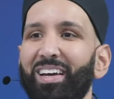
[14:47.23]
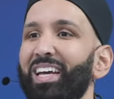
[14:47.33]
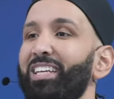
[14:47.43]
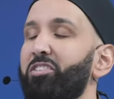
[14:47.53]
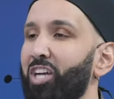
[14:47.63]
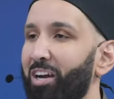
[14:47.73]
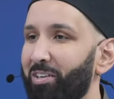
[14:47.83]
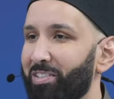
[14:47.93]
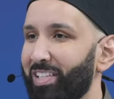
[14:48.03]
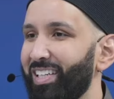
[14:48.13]
in
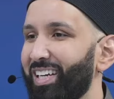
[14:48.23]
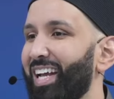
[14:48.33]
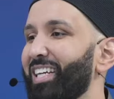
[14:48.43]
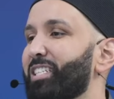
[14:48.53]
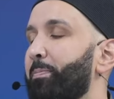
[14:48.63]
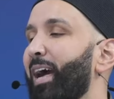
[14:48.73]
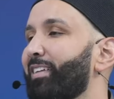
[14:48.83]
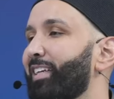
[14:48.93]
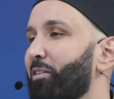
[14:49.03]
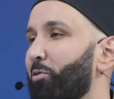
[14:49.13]
charity and
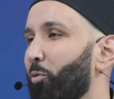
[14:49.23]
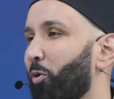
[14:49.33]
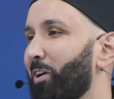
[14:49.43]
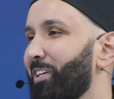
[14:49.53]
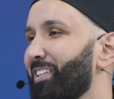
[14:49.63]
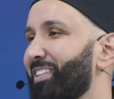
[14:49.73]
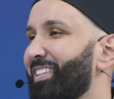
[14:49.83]
expecting a reward,